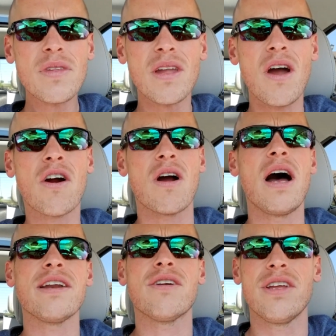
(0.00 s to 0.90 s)
or
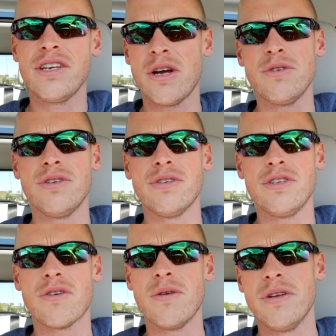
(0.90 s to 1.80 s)
on
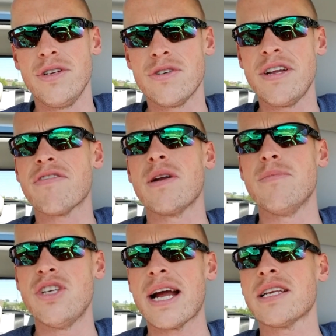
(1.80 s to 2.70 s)
your different
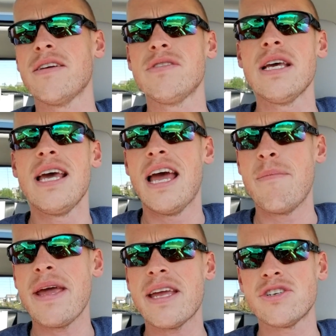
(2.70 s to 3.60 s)
objectives
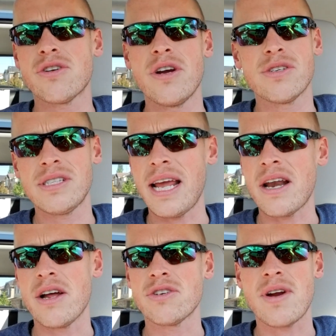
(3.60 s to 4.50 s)
and making sure you're
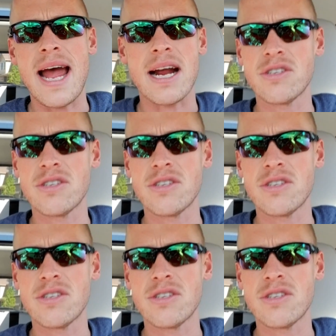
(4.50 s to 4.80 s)
staying on track.